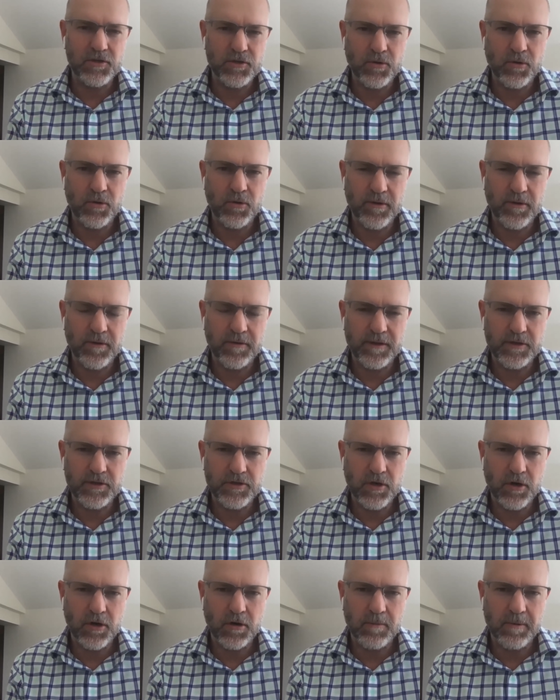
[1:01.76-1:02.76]
sure that the
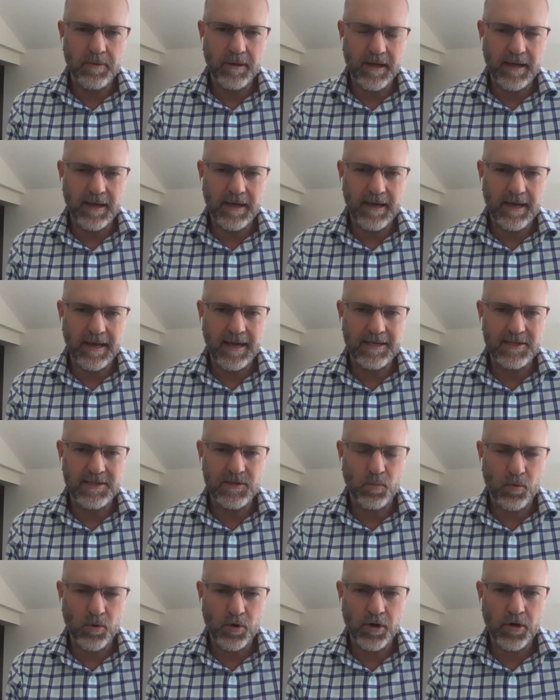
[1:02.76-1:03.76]
job has
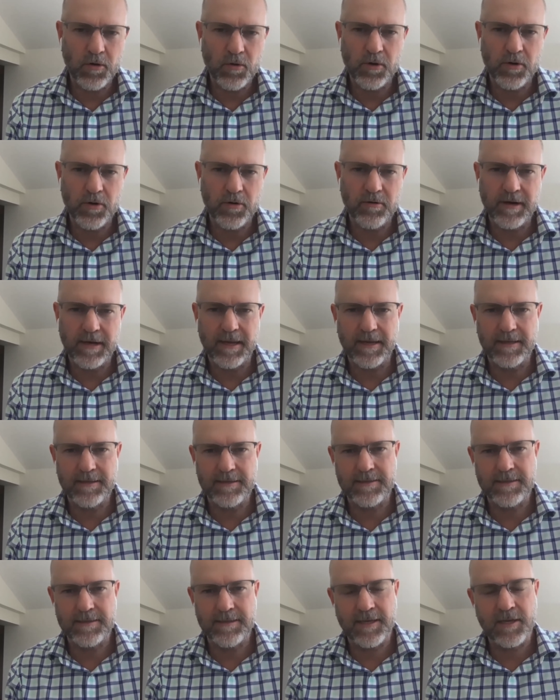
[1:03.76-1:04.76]
a work order
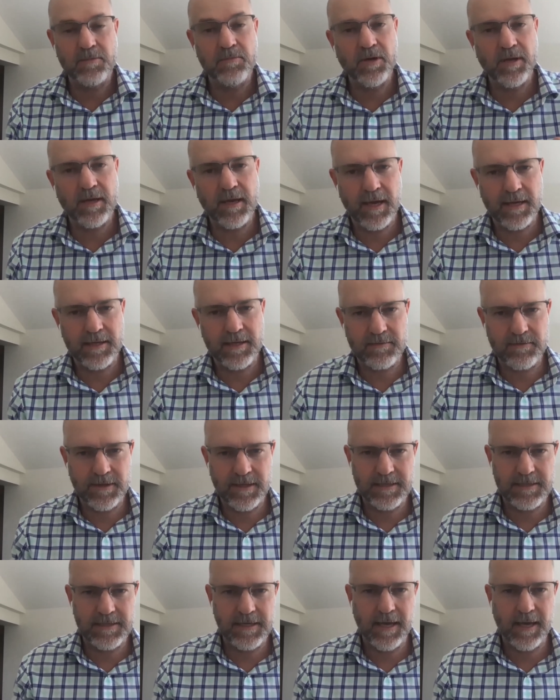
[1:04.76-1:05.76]
against it, communicates with
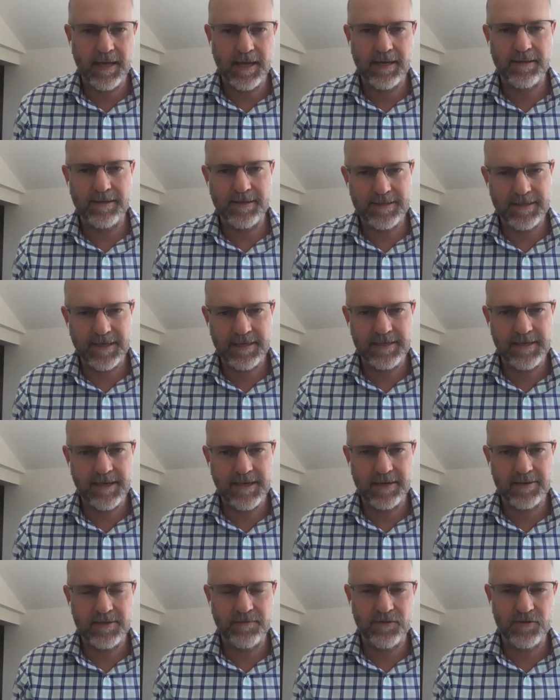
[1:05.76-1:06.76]
the tenant the
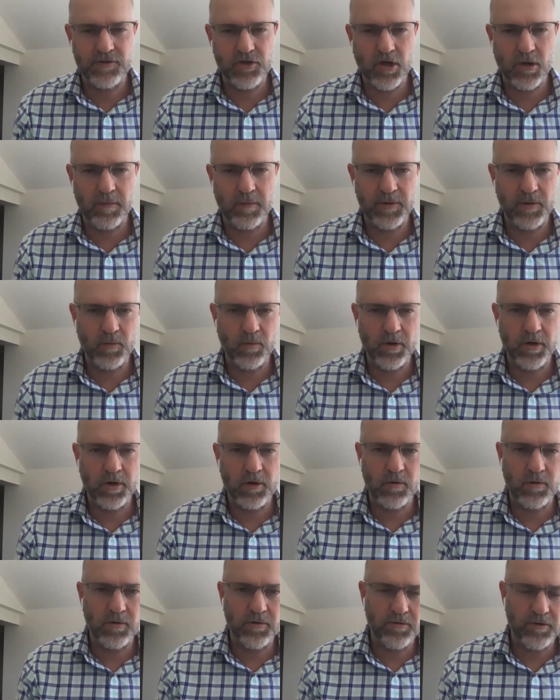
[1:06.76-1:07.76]
details of the job and the
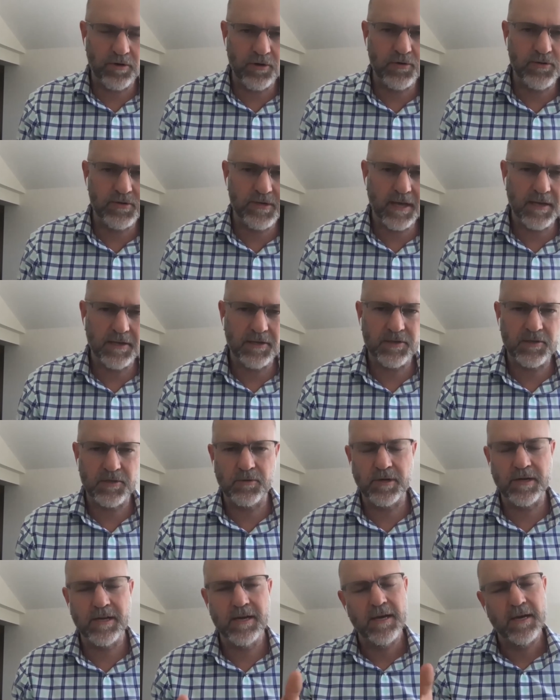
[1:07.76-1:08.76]
work order and who's going to
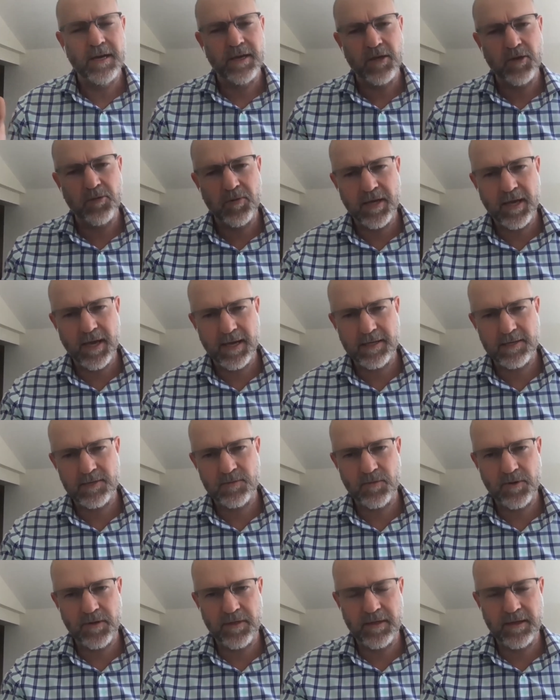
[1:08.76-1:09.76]
do it,
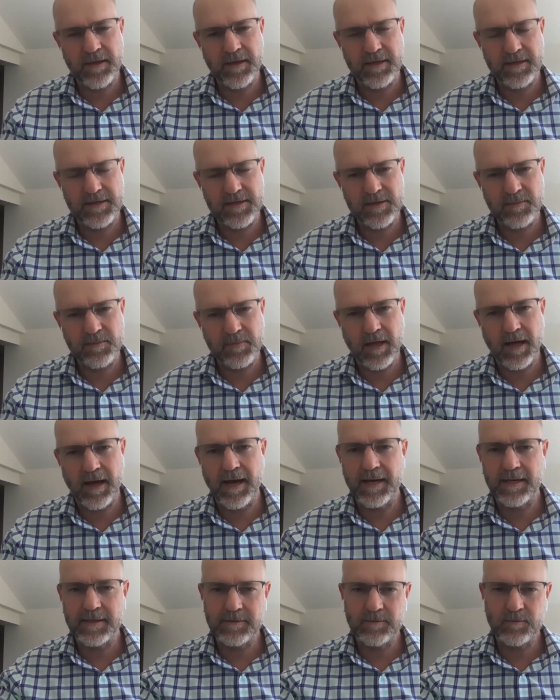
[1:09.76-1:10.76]
communicates with the
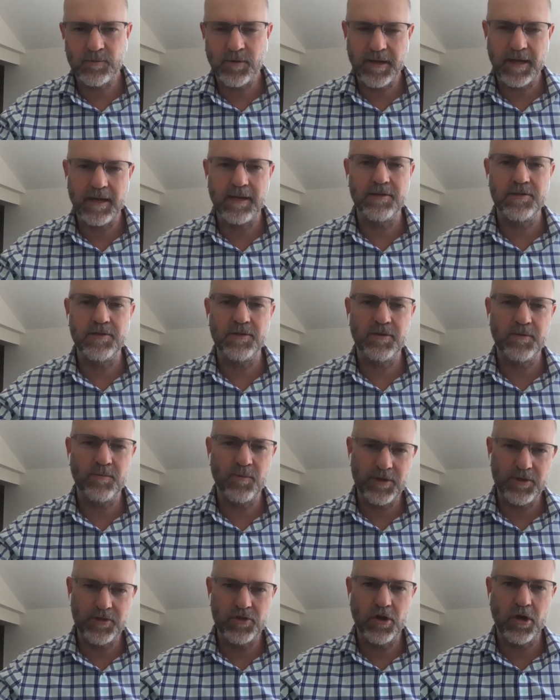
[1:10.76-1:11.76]
supplier what they're going to do and
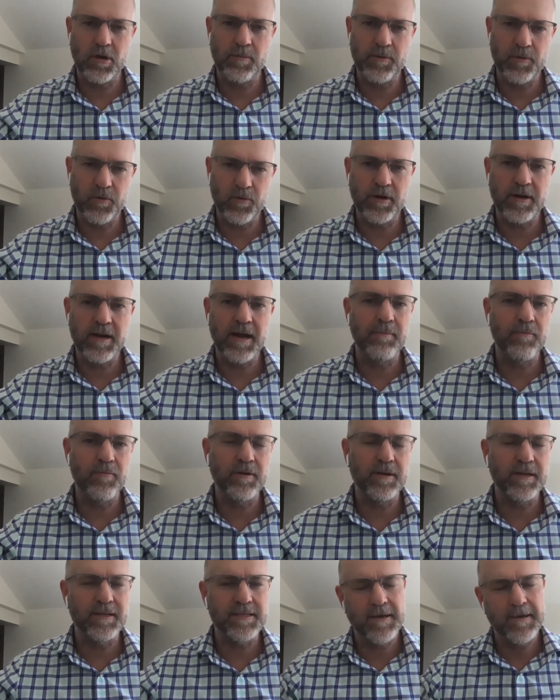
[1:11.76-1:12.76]
what the job and order
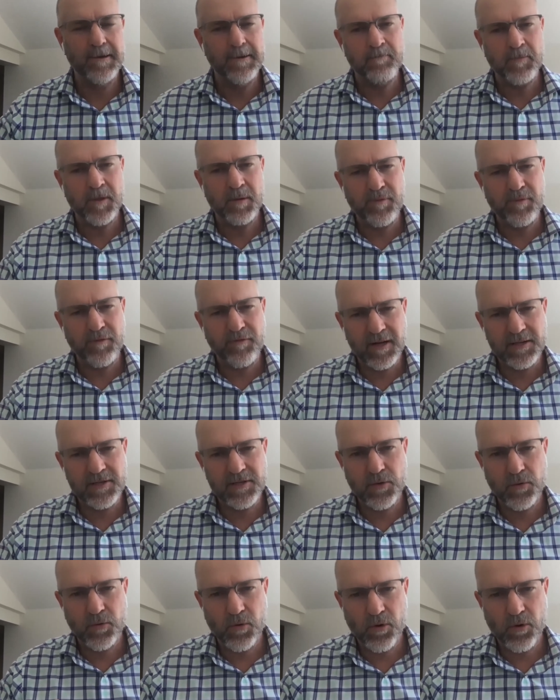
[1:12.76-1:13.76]
number is, provides
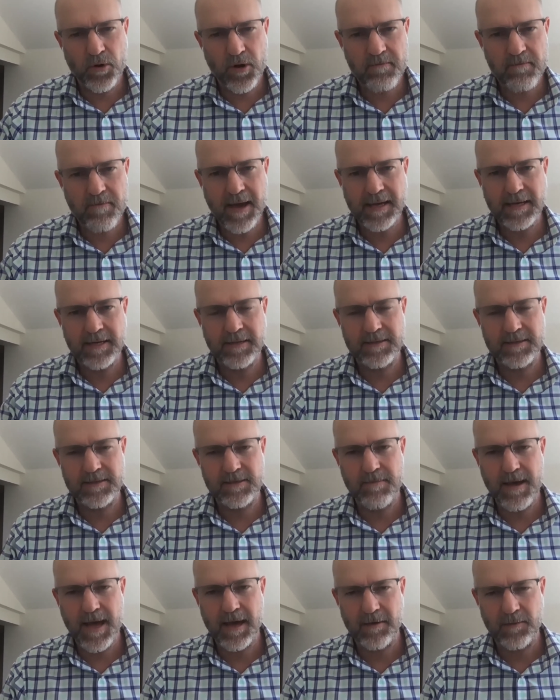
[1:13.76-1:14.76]
an auto maintenance
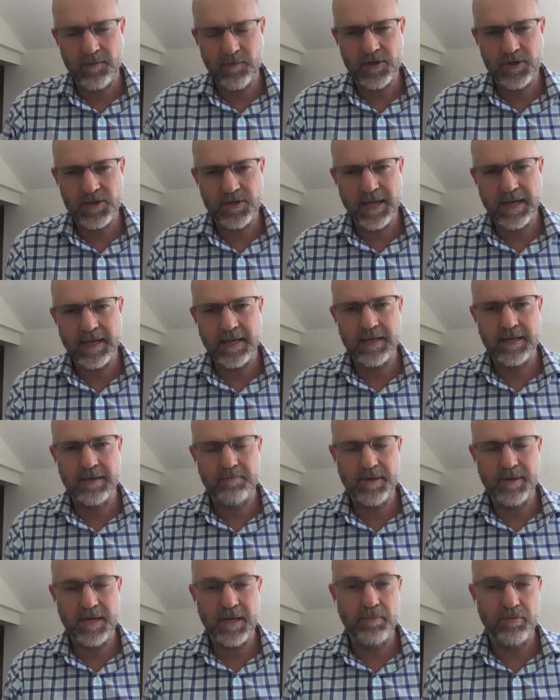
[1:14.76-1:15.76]
amount which they
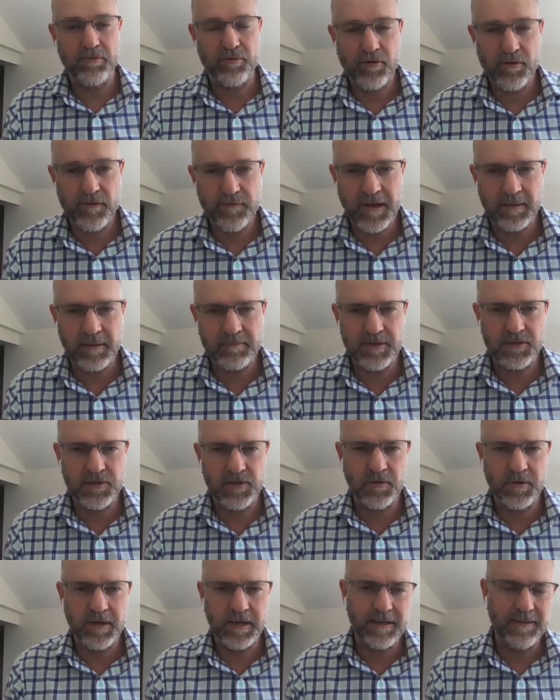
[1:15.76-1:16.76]
can be approved up to
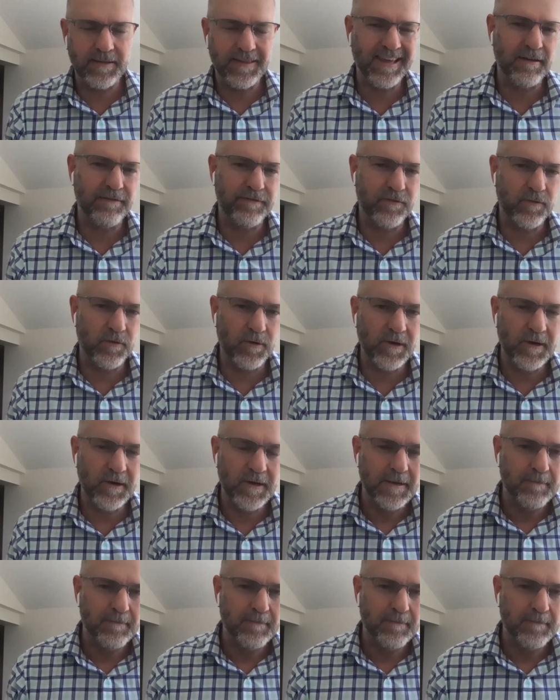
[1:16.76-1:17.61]
doing, and therefore